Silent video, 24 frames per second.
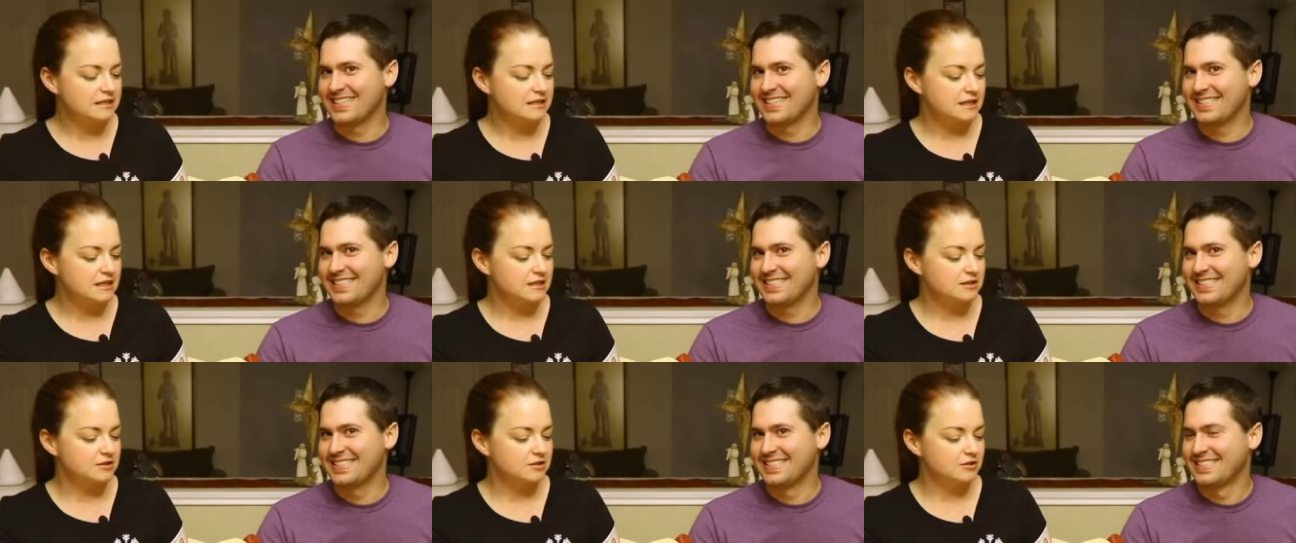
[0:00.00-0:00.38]

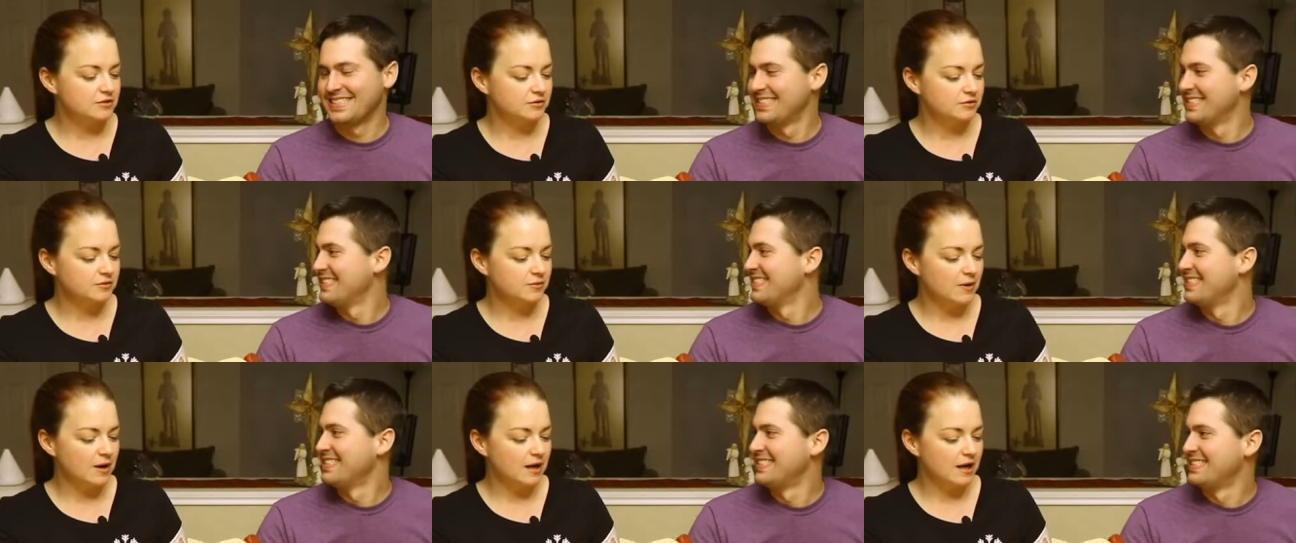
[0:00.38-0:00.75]
Speaker 1: says
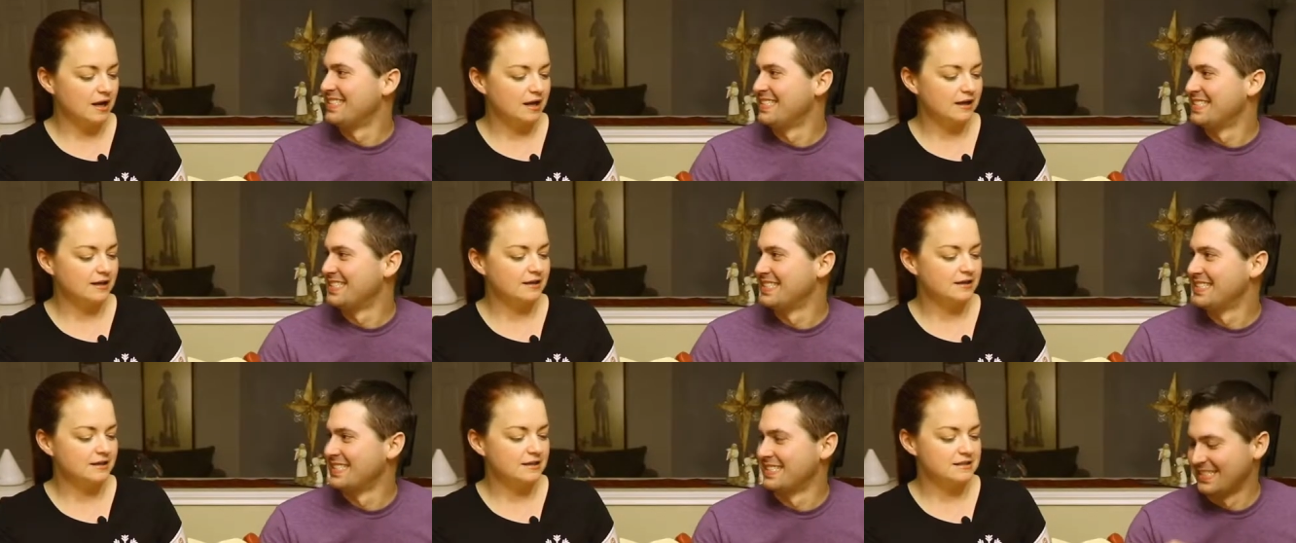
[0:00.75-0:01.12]

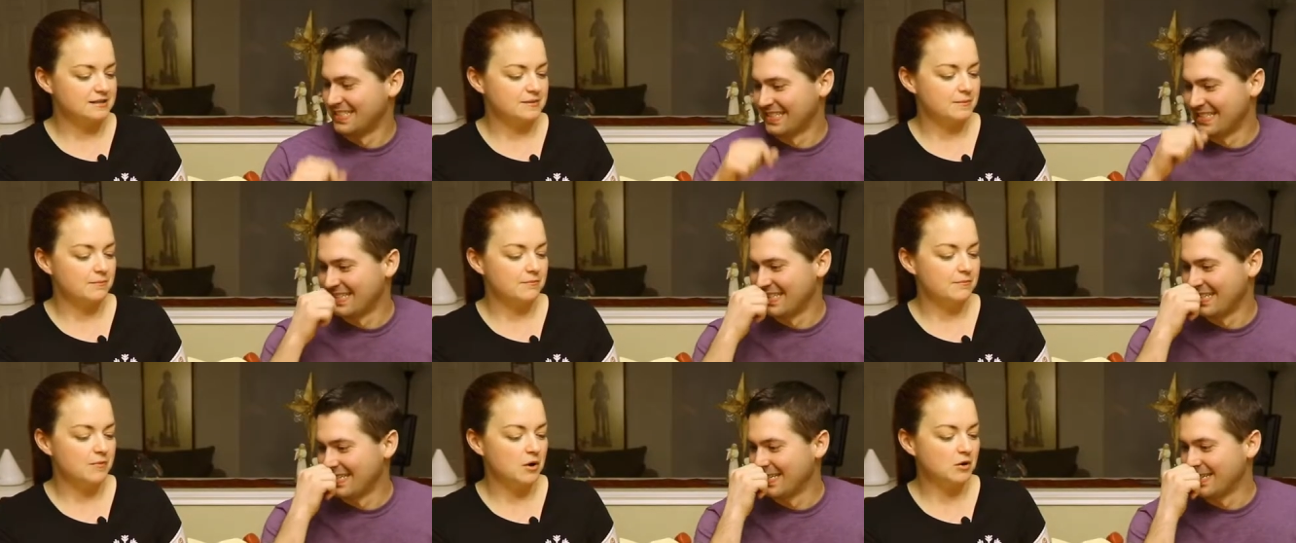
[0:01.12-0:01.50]
Glühwein is a
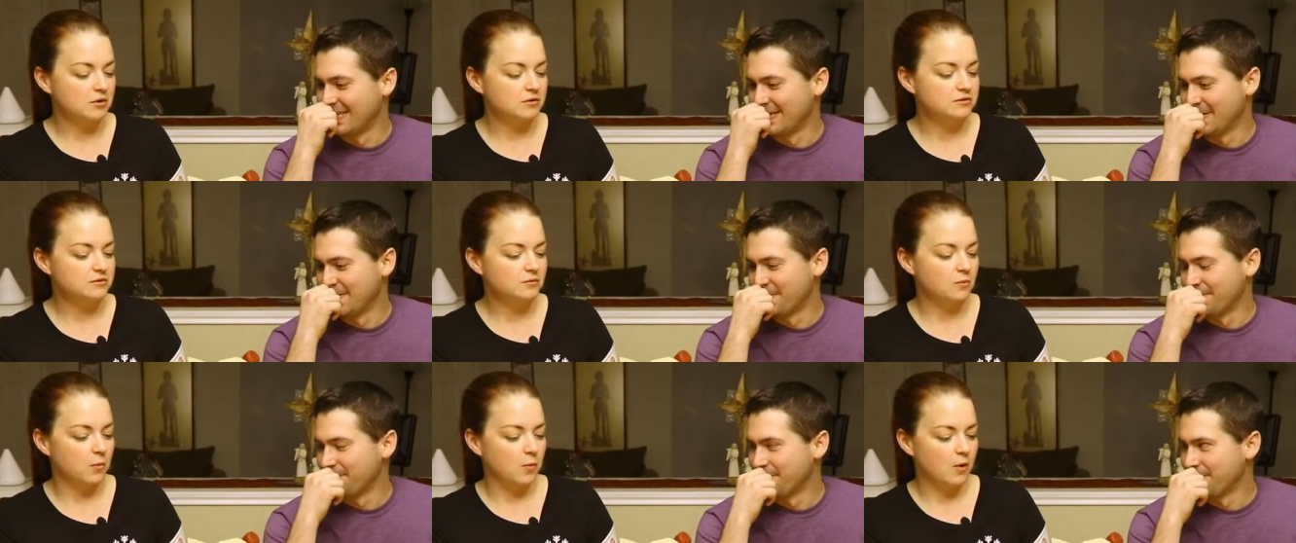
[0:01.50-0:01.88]

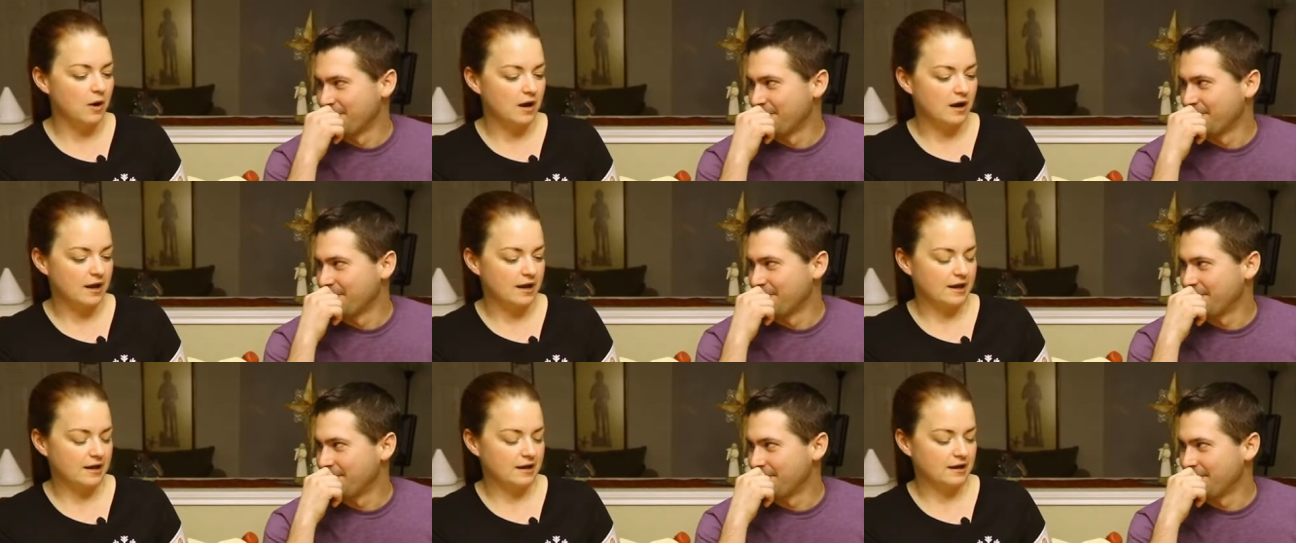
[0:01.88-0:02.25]
mulled
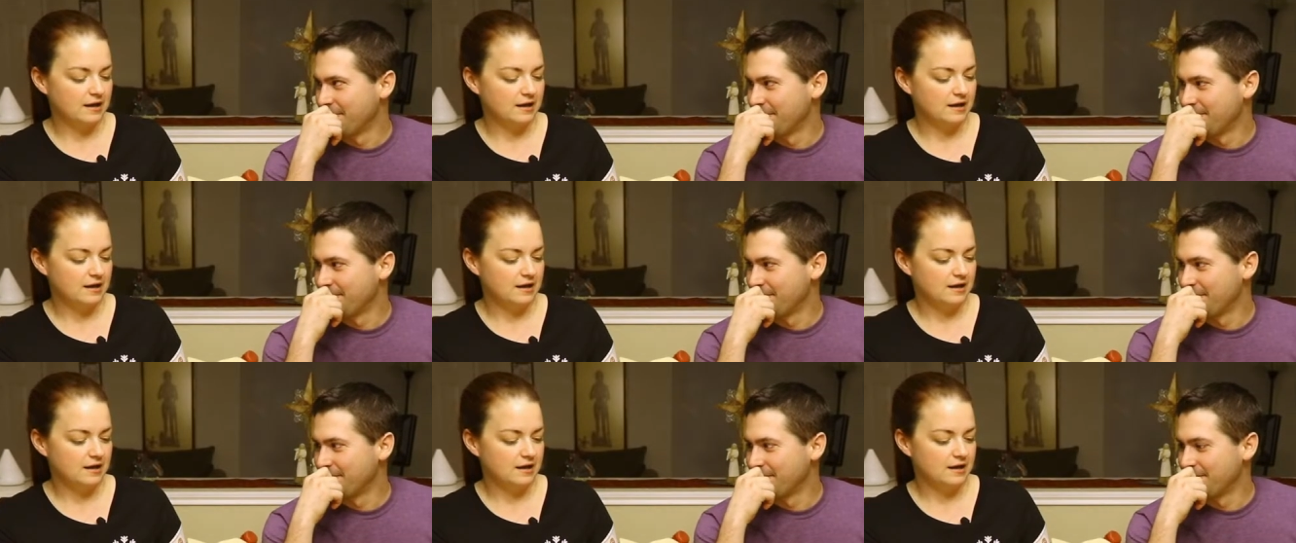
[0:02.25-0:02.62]

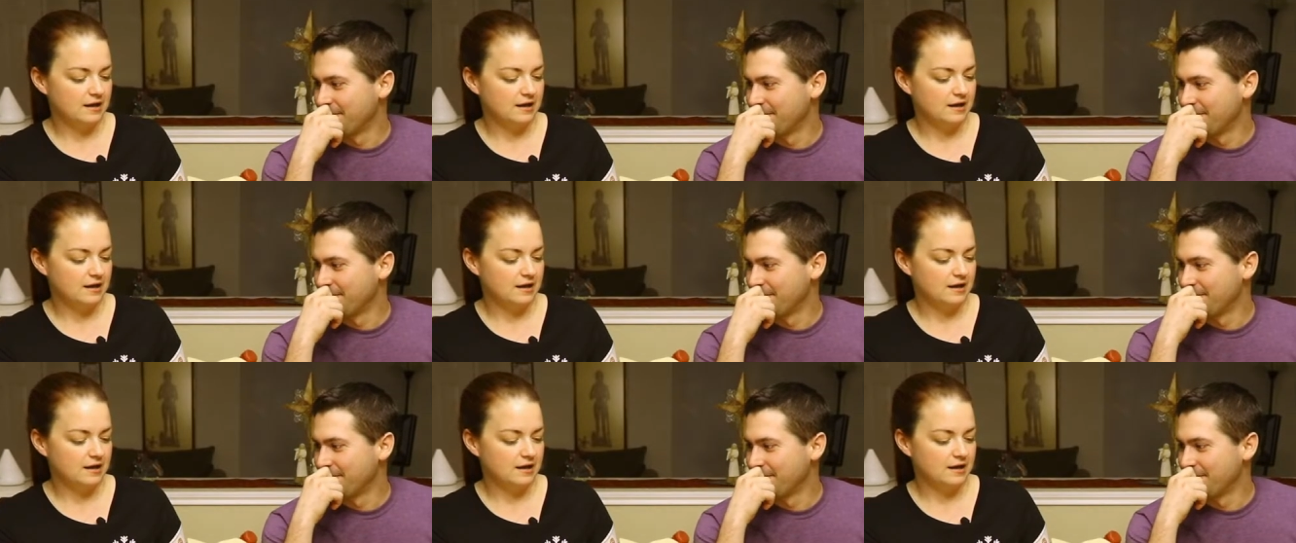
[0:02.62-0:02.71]
wine,